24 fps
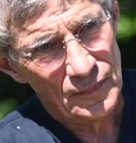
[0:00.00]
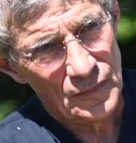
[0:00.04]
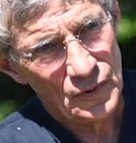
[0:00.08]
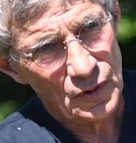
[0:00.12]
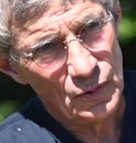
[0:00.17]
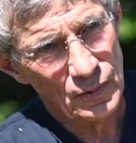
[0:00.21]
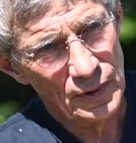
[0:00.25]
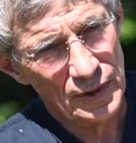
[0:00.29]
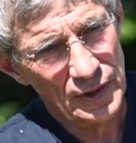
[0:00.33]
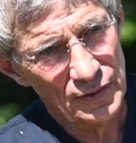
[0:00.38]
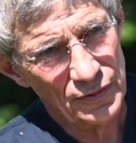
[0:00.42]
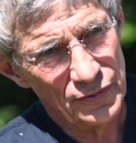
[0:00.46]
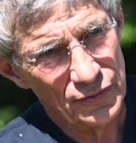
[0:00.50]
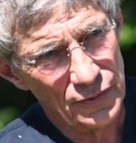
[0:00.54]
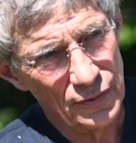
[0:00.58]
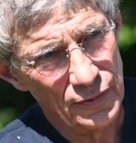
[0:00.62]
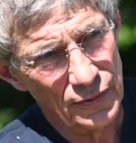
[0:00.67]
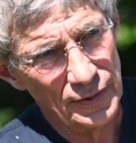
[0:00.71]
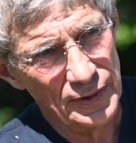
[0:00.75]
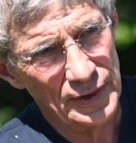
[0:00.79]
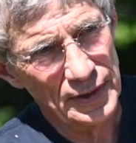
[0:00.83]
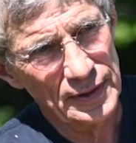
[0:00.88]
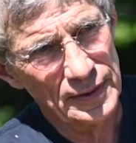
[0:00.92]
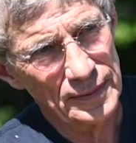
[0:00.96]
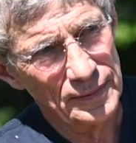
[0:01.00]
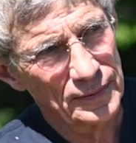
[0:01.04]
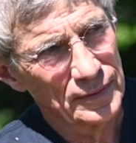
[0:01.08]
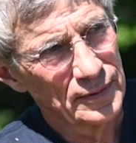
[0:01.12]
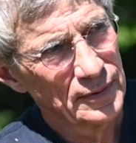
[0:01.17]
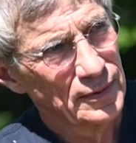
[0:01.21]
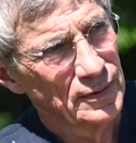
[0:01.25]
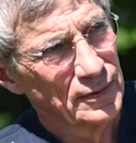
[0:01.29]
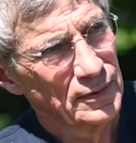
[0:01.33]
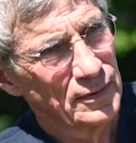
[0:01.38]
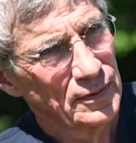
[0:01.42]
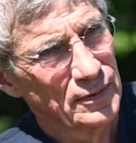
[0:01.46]
2030,
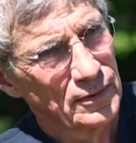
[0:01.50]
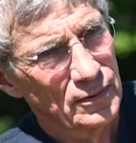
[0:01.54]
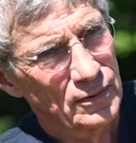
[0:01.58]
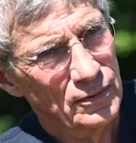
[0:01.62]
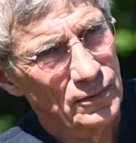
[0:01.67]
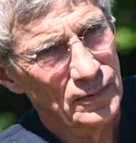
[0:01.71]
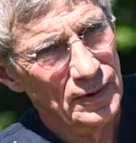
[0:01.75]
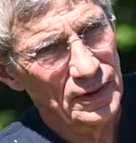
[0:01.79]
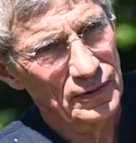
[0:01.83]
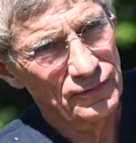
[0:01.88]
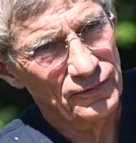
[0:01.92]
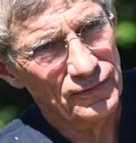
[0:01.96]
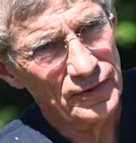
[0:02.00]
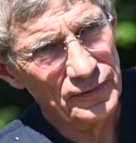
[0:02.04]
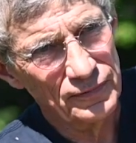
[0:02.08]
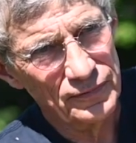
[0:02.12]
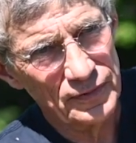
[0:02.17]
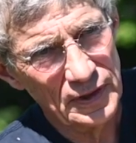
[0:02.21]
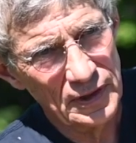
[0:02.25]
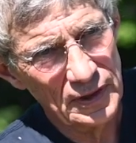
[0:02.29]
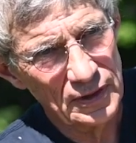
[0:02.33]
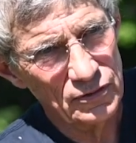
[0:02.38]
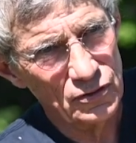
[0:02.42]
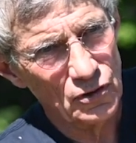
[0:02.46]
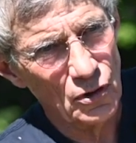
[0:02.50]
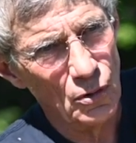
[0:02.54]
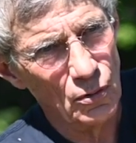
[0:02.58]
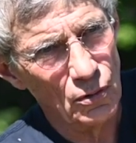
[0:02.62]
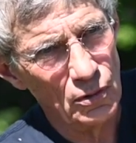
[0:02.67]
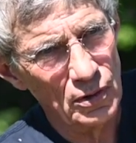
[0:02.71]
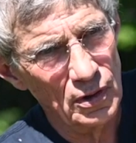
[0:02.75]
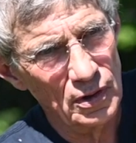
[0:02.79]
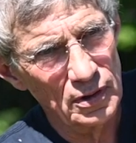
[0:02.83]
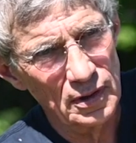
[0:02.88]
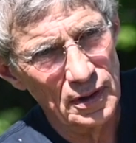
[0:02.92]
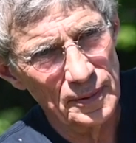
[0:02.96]
2050,
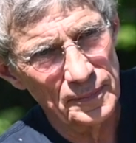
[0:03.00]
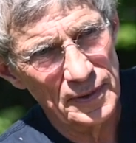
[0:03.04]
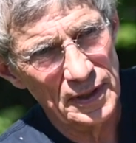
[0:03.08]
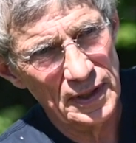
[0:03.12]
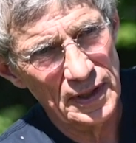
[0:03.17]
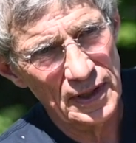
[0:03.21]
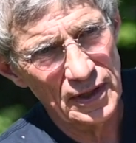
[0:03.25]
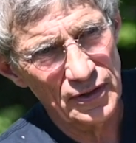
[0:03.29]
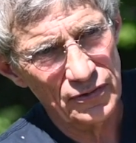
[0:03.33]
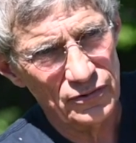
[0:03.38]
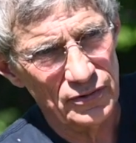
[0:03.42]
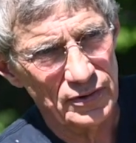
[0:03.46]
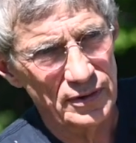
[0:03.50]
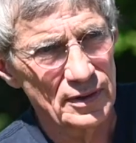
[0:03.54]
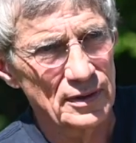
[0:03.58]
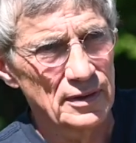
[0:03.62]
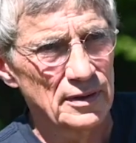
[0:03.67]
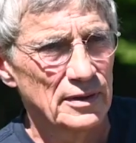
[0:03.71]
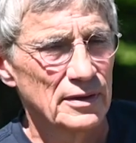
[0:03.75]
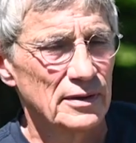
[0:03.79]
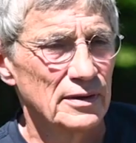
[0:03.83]
total elimination.